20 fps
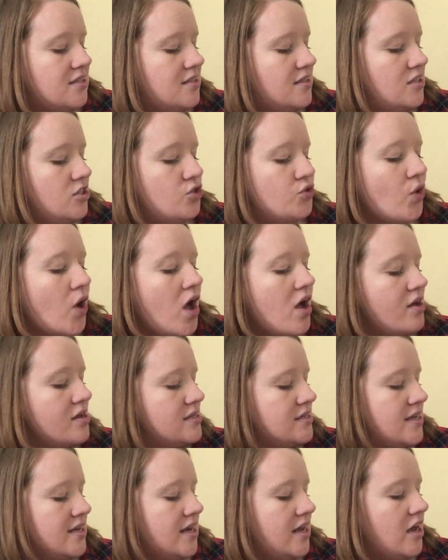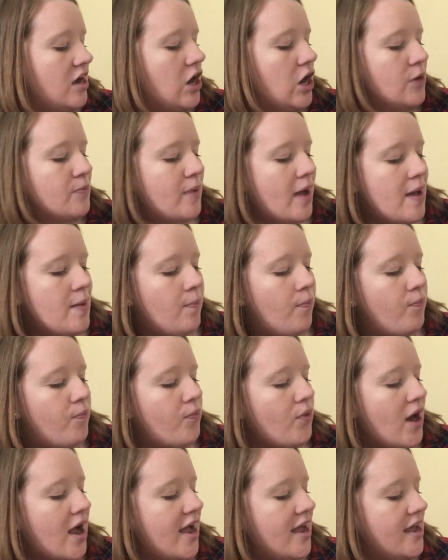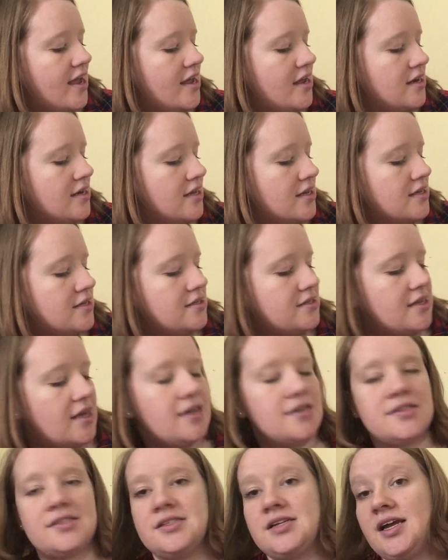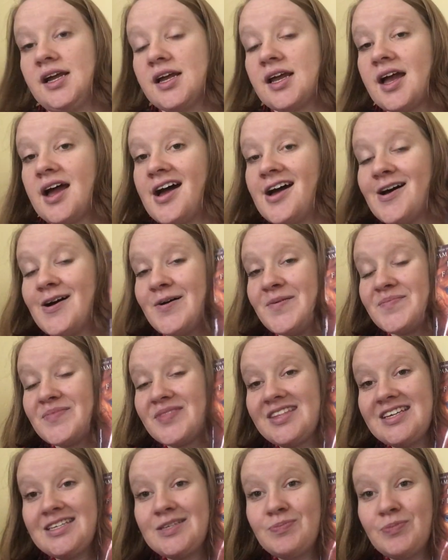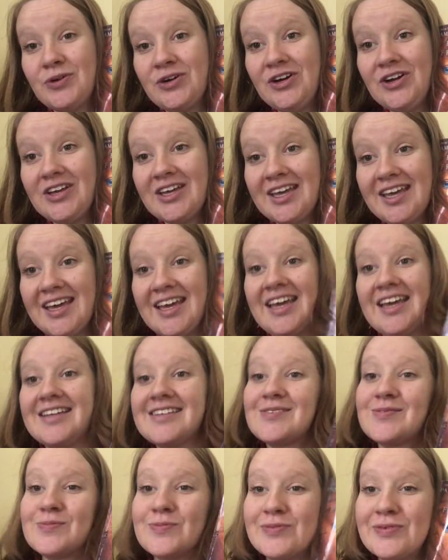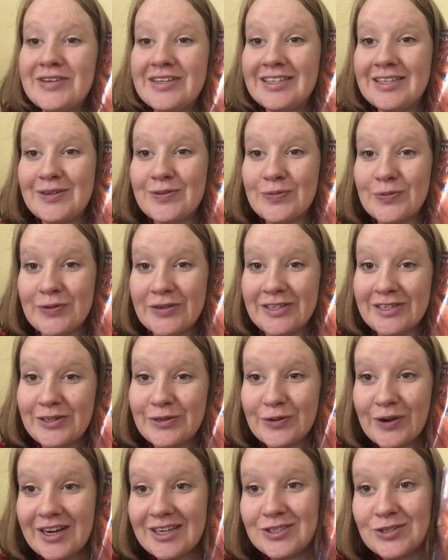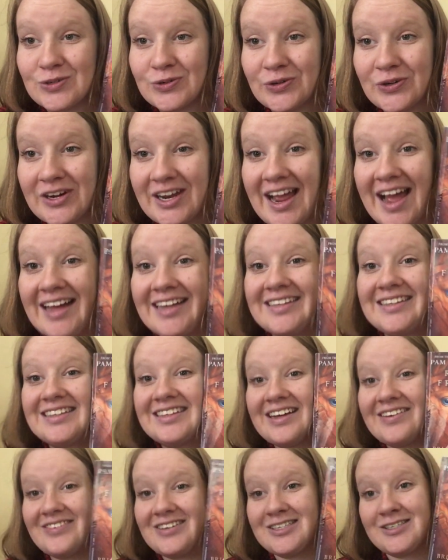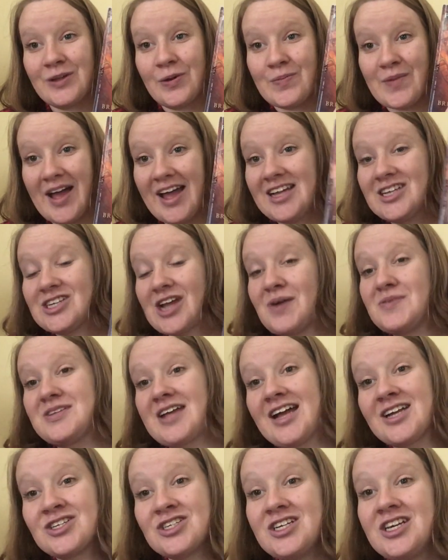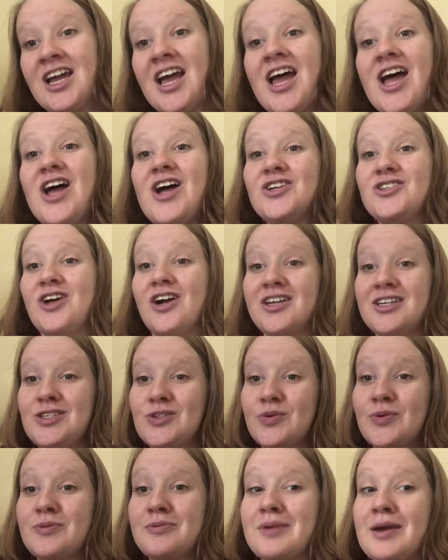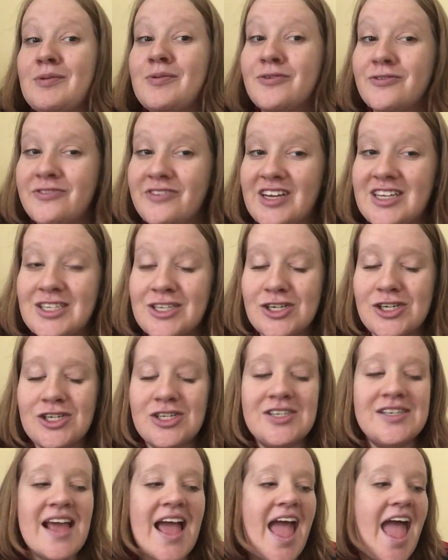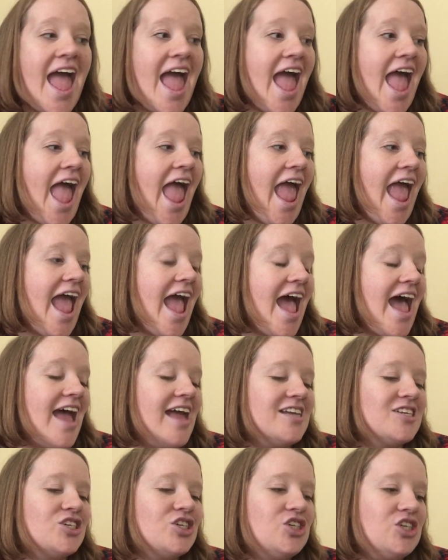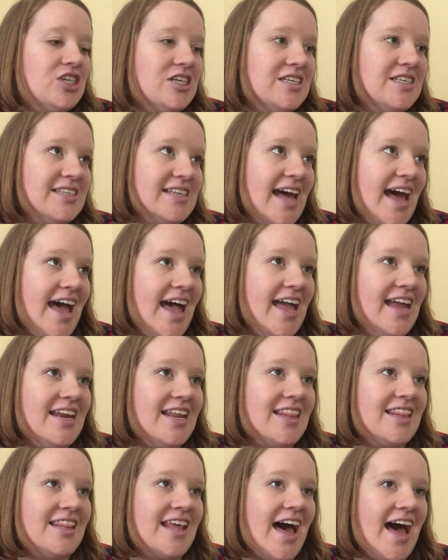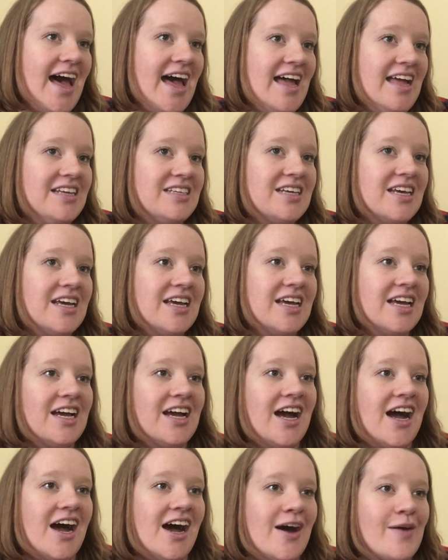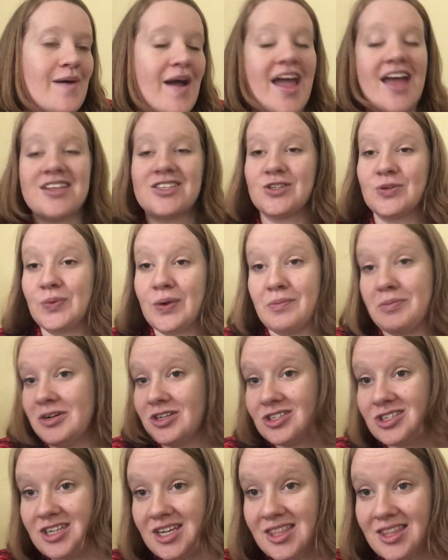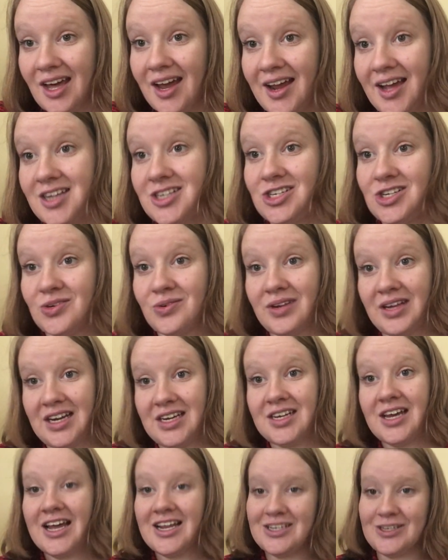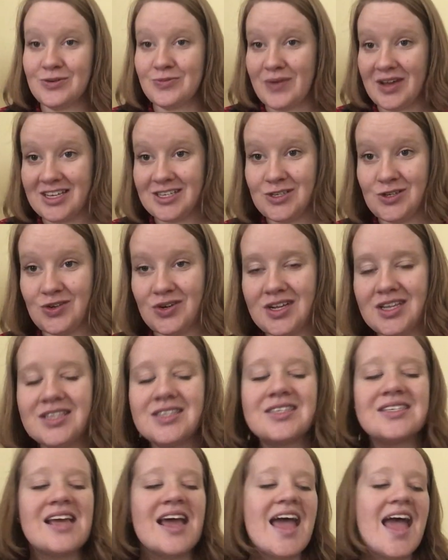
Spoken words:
the drawings in it are by Brian Selznick. This book is a really, really great story. I love it so much. I was actually talking to one of my professors, and she said that I asked her what book she thought I should read to my students,